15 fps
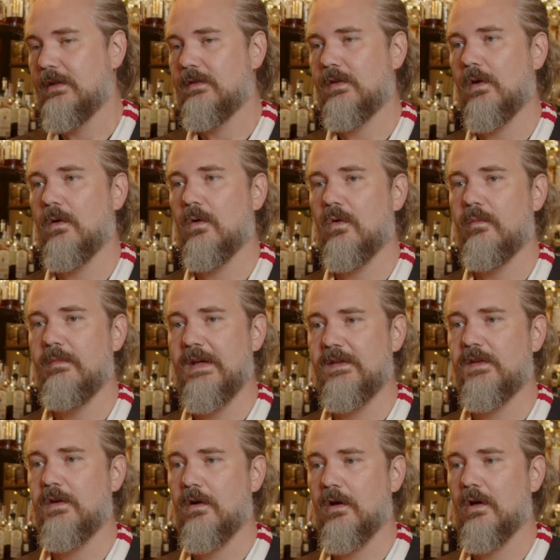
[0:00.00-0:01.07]
So
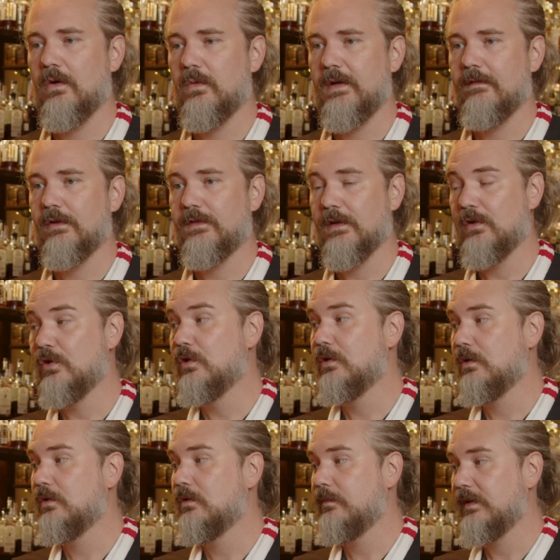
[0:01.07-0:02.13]
Mizunara, whenever it's a
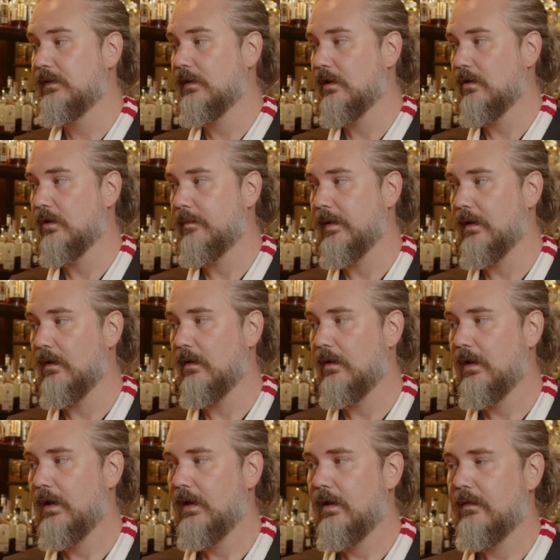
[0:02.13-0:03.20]
new Mizunara oak
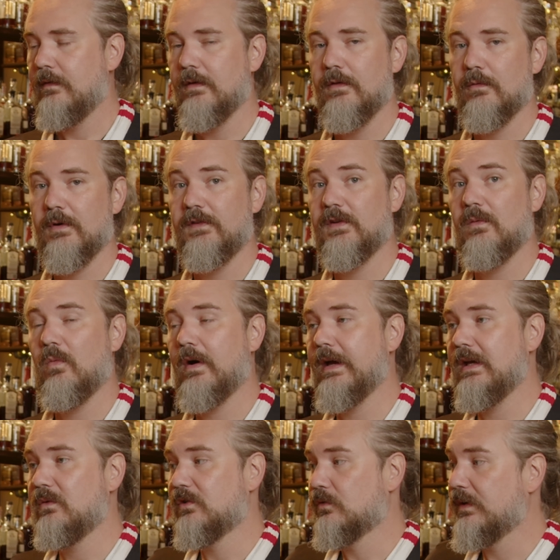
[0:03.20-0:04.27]
barrel, the reason
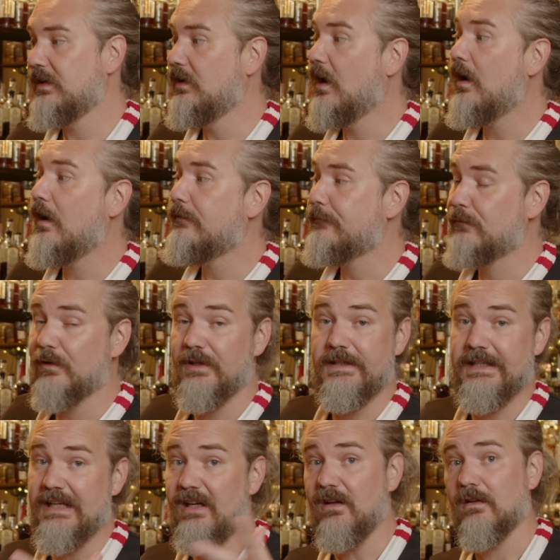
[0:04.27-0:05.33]
why it was written off for
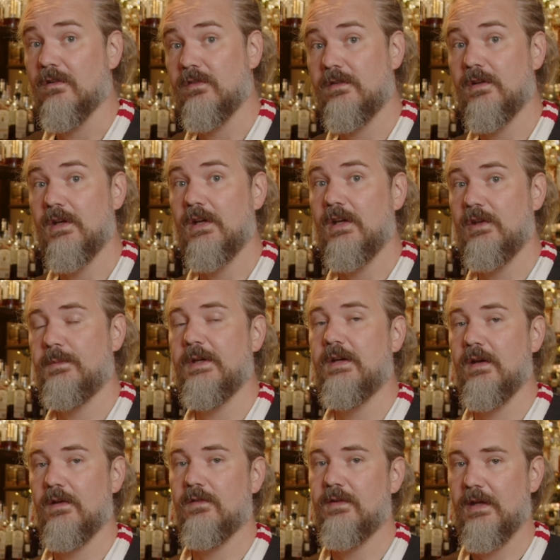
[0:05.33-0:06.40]
years is
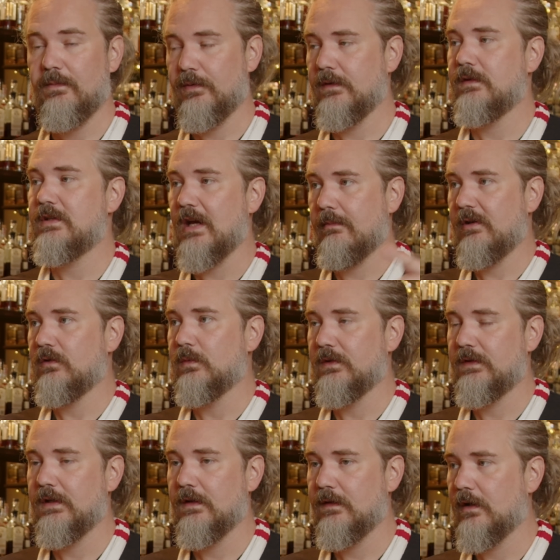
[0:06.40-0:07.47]
because they put the Japanese
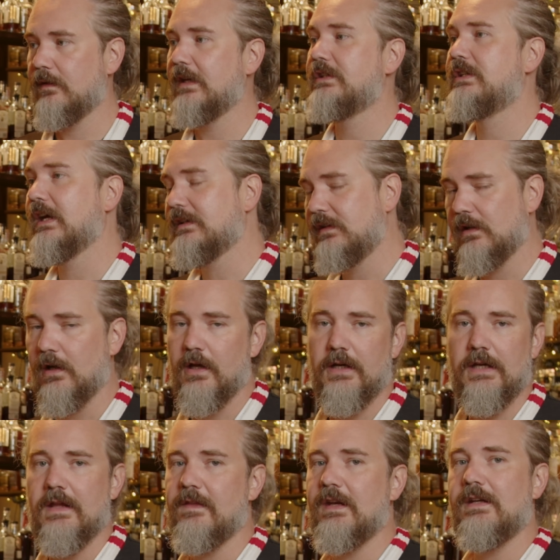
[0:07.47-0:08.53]
whiskey in there, they checked in on
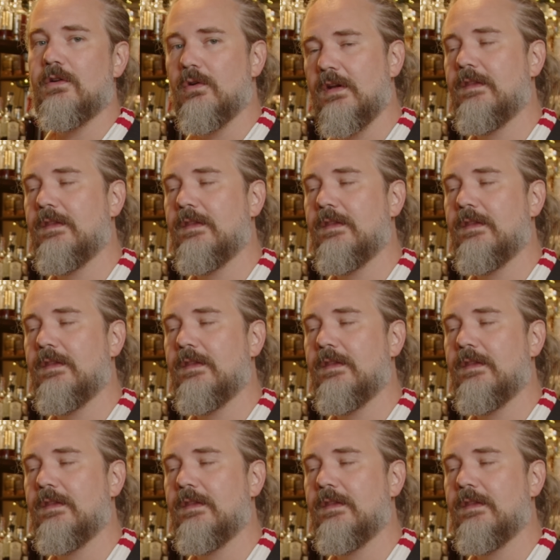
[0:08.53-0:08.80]
it, and they didn't do